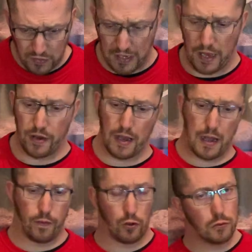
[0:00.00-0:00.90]
and
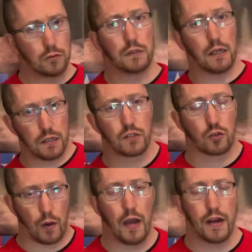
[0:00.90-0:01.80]
I thought, oh, that's
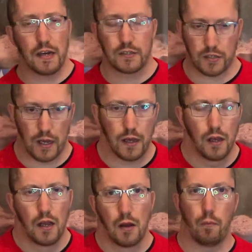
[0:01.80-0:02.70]
quite nice, that
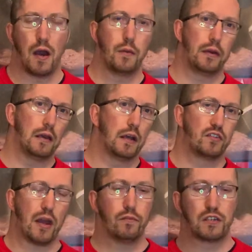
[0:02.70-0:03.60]
might be
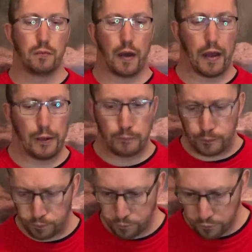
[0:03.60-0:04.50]
tempted by it.
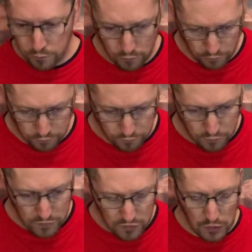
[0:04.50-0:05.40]

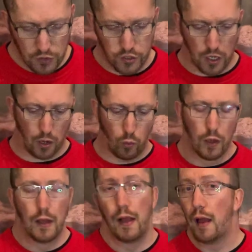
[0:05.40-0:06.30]
So
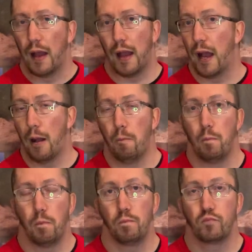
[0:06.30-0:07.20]

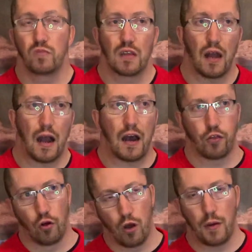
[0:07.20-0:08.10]
I
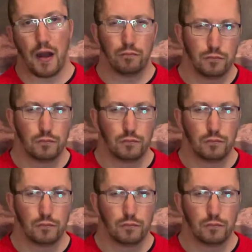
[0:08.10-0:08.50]
thought about,